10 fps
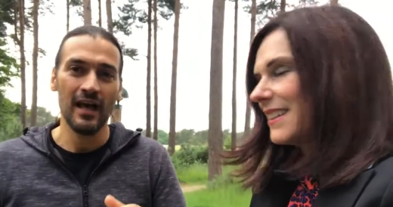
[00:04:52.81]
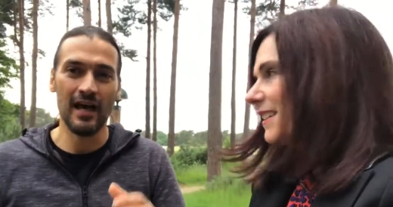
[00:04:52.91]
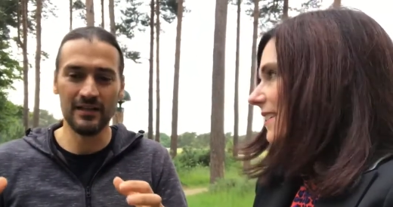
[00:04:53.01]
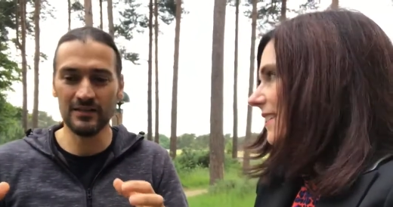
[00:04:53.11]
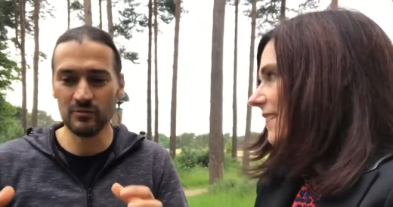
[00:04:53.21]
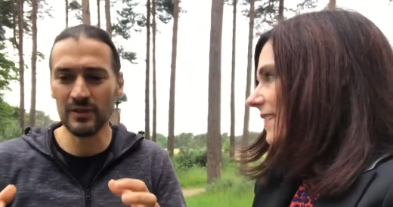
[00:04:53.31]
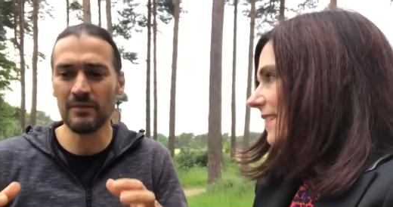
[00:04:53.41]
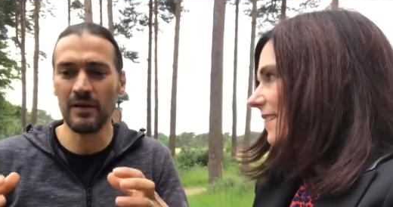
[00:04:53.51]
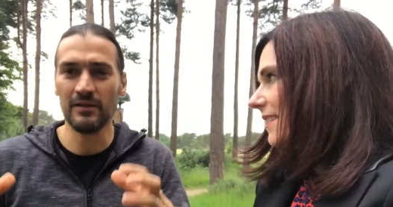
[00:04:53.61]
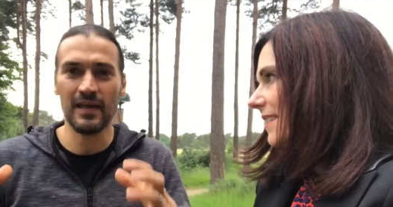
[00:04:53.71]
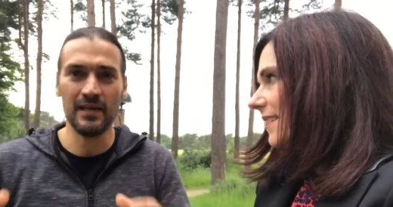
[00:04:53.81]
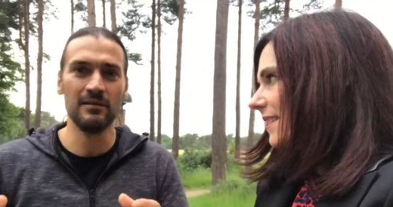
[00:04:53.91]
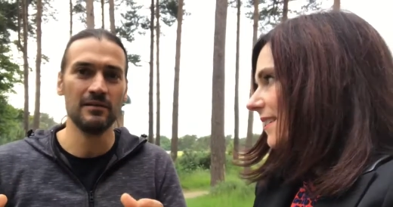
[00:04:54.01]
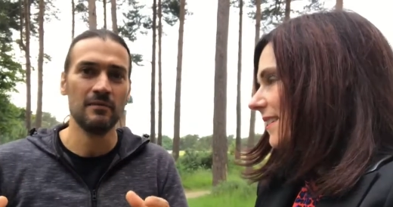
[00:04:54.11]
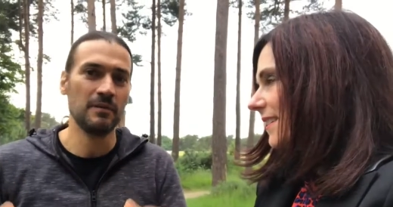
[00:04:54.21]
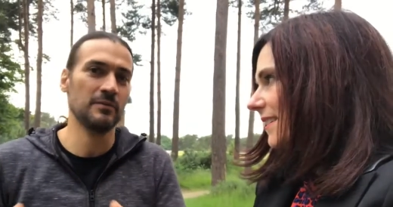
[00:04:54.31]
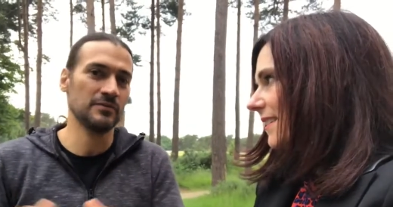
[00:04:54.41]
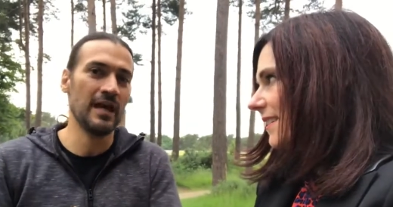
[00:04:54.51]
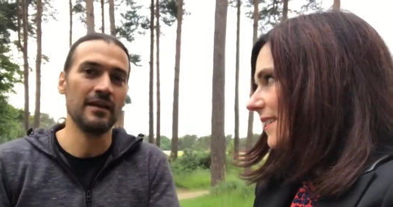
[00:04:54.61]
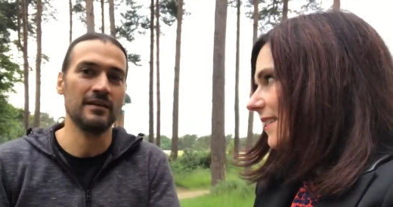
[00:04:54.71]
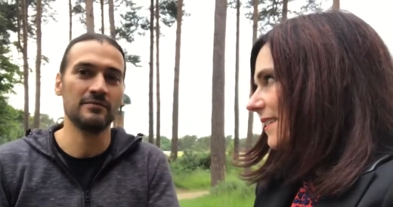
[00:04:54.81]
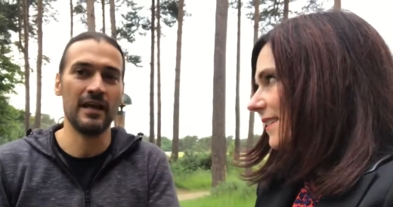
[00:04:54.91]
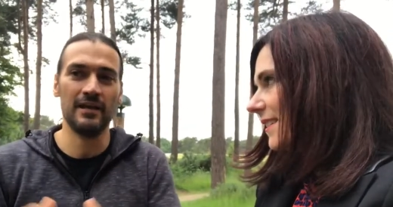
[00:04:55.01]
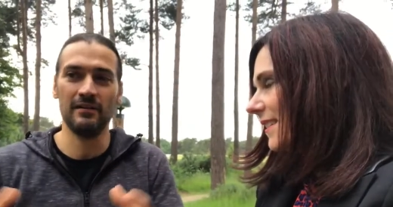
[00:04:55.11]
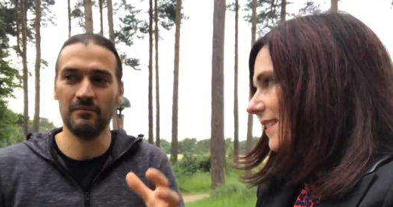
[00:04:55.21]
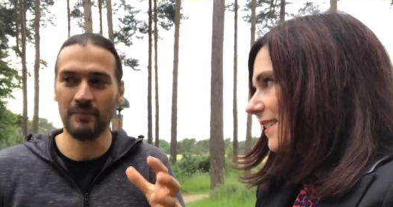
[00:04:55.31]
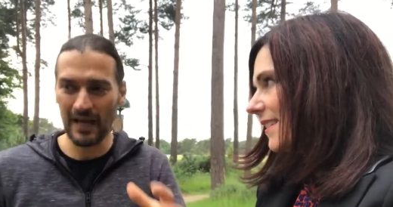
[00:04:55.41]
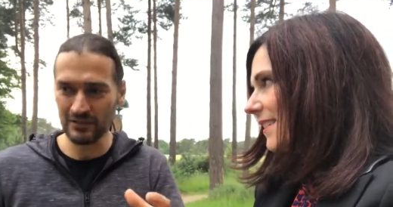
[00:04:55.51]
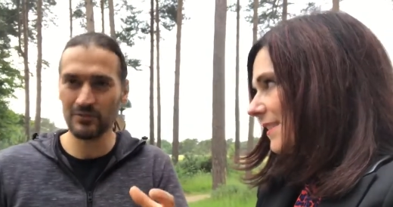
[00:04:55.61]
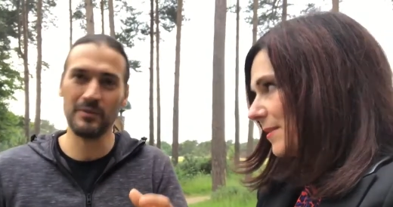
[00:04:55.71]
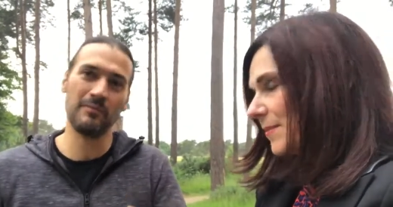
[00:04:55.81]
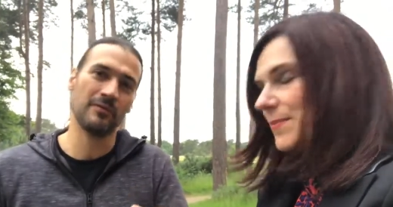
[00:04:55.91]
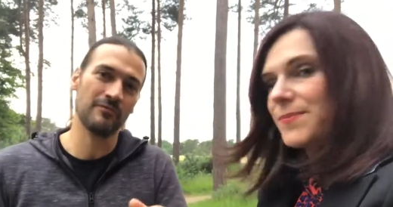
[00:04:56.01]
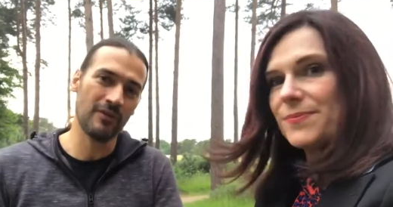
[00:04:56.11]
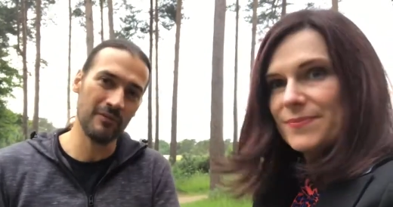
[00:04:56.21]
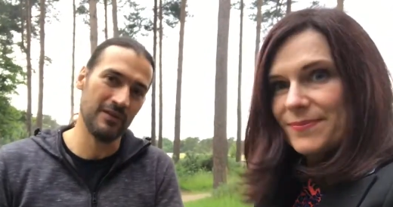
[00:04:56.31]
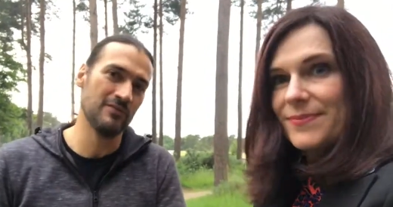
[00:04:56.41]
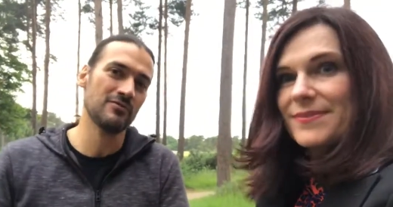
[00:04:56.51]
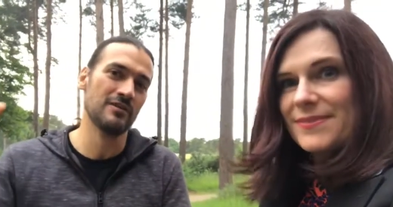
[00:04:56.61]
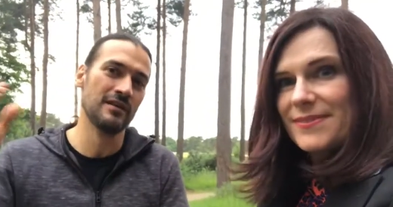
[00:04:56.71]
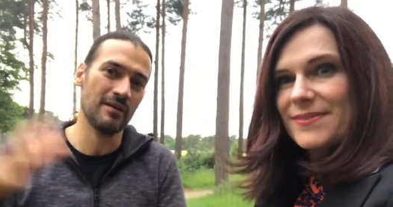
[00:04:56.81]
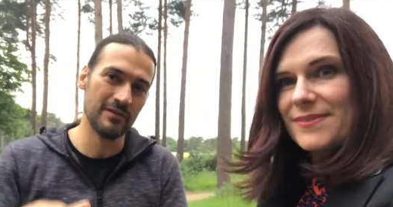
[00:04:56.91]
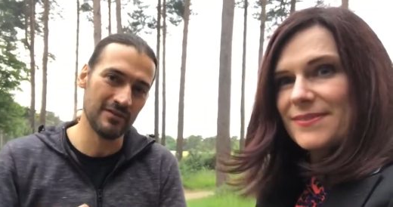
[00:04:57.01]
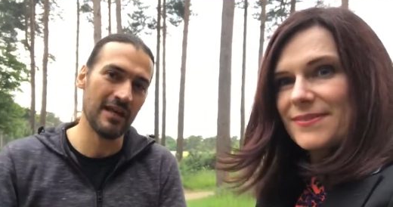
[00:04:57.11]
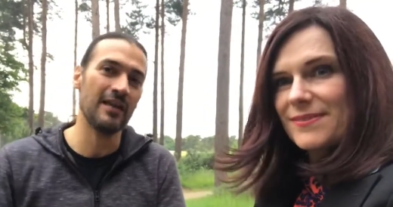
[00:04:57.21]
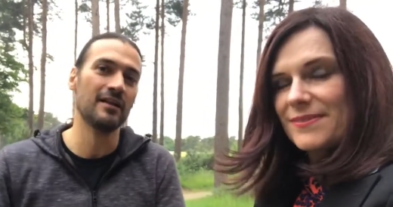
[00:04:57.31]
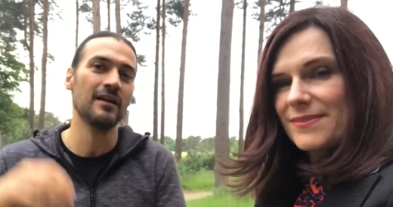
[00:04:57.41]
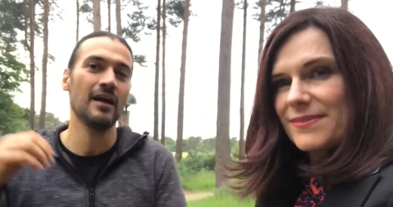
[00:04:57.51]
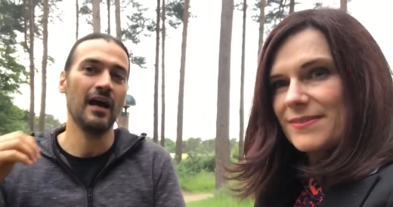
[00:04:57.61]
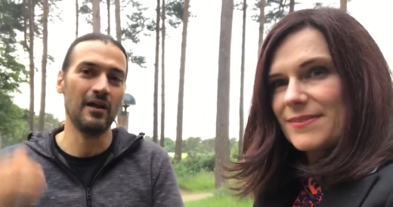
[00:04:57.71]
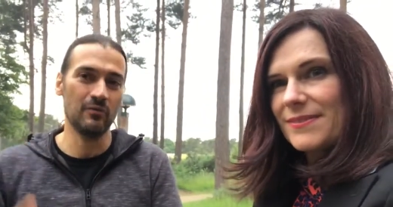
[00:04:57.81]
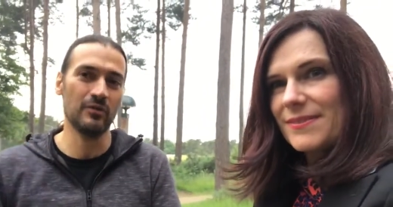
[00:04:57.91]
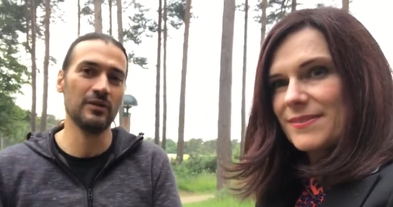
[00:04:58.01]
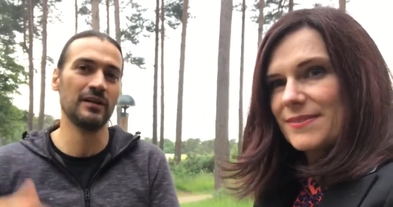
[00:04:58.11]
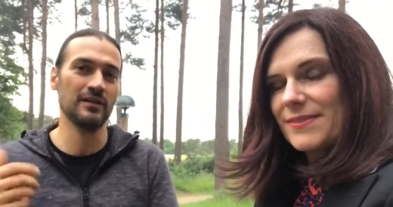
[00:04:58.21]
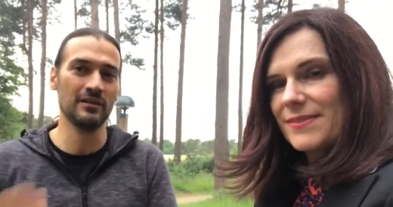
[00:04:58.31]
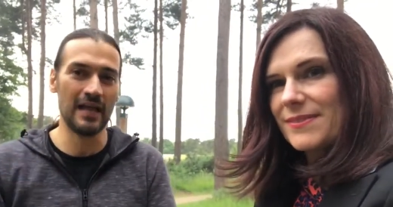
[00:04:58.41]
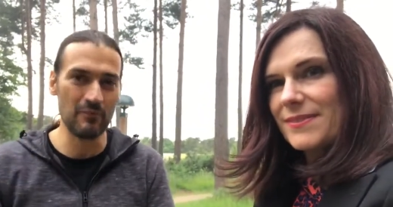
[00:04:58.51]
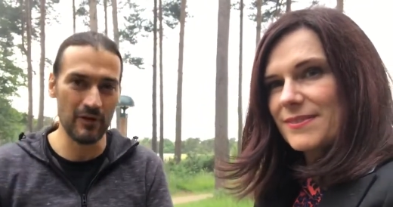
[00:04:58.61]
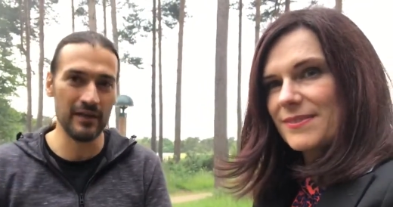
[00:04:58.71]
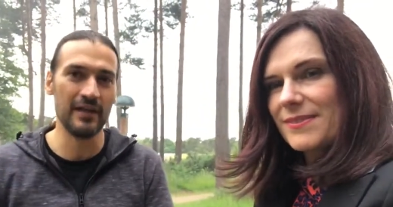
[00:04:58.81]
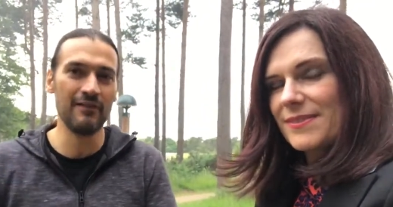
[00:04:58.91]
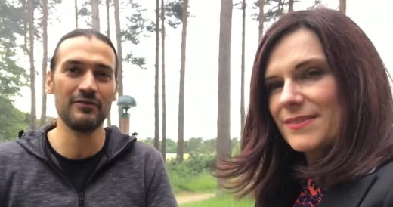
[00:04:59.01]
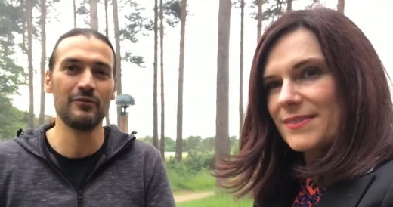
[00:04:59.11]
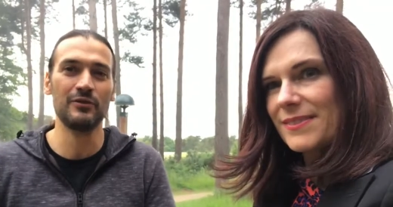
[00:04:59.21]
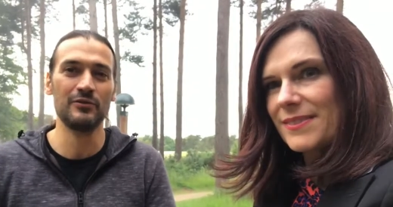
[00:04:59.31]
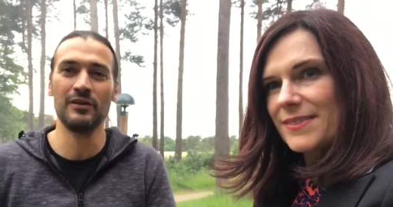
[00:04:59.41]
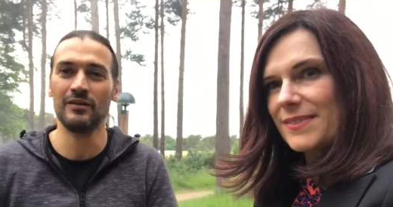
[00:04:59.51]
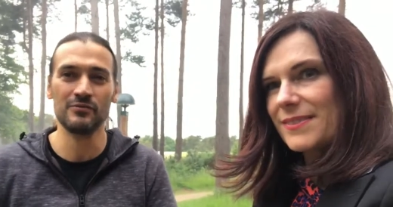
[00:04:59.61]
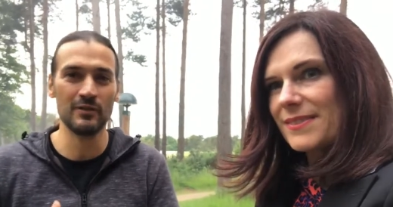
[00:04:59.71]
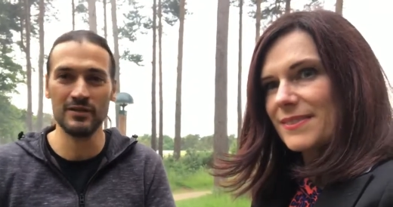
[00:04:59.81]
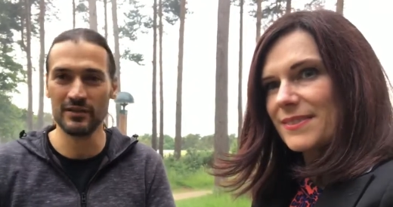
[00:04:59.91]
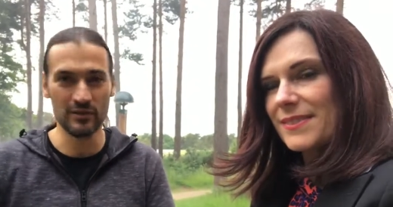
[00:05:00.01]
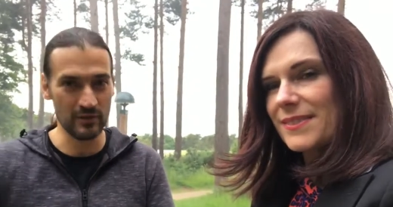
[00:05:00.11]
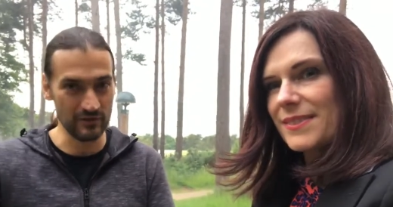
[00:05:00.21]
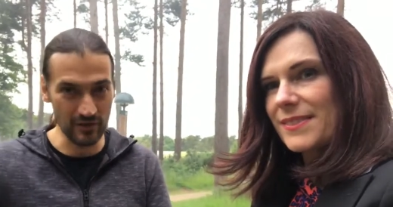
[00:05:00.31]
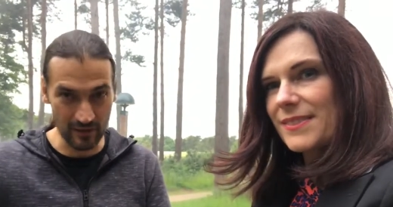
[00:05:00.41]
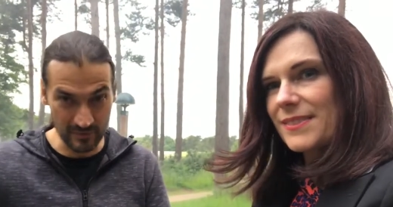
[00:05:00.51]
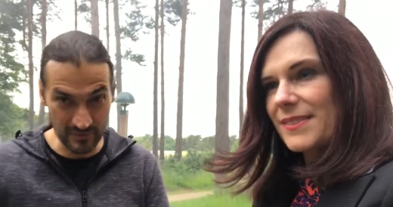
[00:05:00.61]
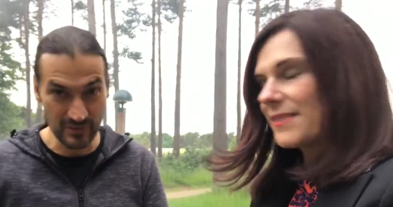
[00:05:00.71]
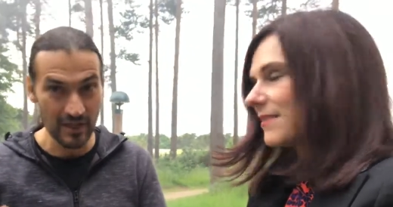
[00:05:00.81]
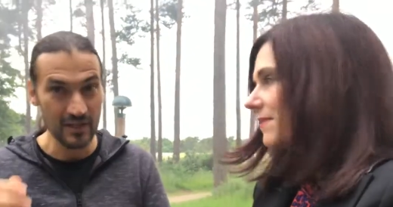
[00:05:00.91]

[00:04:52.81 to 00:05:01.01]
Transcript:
Speaker 1: And it's really about getting people together. It's getting passionate people from the industry coming together and working and collaborating. And everything we do here is released on the Creative Commons.